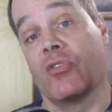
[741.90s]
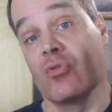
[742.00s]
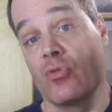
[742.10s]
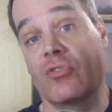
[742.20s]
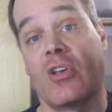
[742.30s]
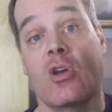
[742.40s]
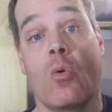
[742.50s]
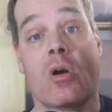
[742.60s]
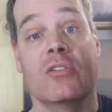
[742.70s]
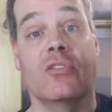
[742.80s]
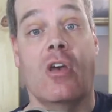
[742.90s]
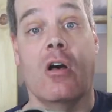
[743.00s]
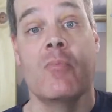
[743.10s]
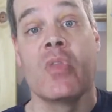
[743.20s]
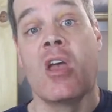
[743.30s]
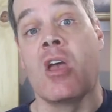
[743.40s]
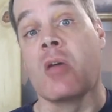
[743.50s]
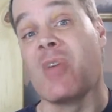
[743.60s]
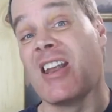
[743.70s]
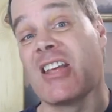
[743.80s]
as soon as they go on sale.
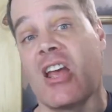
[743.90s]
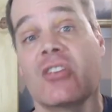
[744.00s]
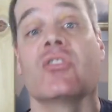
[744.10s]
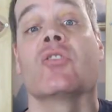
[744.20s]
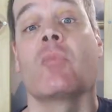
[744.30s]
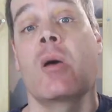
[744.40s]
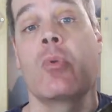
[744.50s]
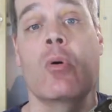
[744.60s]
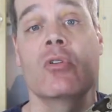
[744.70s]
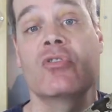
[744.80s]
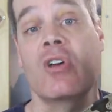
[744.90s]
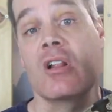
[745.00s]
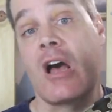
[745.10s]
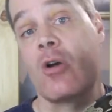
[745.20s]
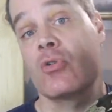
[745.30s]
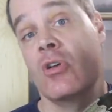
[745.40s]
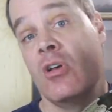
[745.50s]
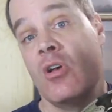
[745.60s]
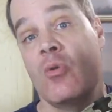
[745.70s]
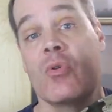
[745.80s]
In many cases, my boas sell out
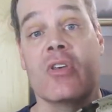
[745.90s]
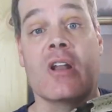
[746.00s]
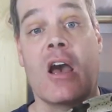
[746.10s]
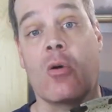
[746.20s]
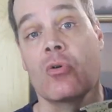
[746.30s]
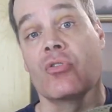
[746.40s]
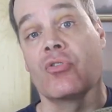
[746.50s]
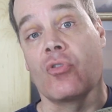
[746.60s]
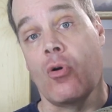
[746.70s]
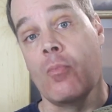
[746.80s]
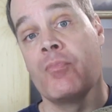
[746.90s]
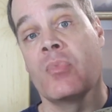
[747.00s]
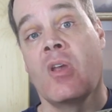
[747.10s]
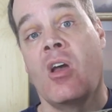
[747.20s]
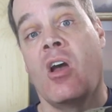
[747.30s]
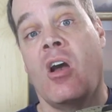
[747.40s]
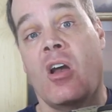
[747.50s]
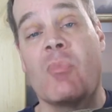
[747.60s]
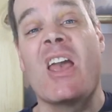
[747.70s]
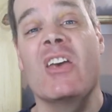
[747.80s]
within hours, so
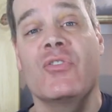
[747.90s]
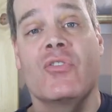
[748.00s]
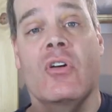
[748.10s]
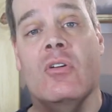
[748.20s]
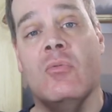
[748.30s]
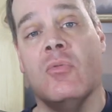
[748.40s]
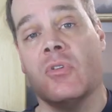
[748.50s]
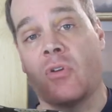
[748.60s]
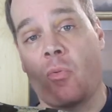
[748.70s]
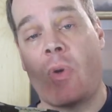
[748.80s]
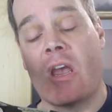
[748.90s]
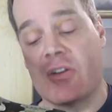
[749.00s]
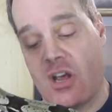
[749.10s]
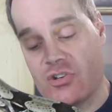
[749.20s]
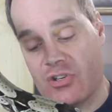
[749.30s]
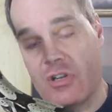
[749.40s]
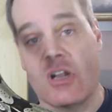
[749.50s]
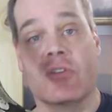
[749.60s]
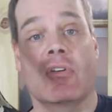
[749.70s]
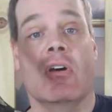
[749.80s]
it pays to, you know, pay attention
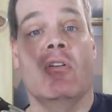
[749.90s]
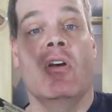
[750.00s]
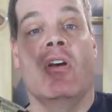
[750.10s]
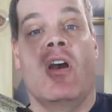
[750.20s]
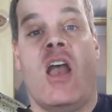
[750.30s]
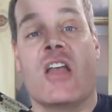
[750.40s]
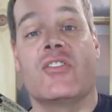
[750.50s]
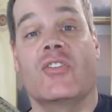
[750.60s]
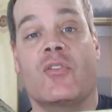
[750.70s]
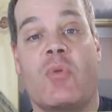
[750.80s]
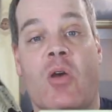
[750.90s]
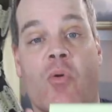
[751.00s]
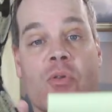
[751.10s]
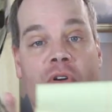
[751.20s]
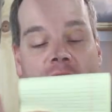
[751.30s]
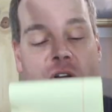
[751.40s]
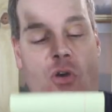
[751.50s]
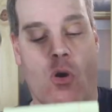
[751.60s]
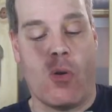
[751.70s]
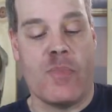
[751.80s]
and to anticipate when they're gonna
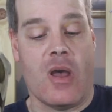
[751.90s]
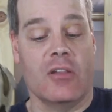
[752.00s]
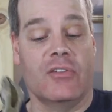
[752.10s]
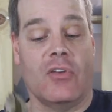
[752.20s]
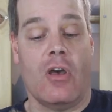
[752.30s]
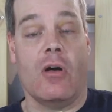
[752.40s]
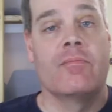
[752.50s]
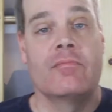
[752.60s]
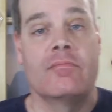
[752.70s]
go on sale.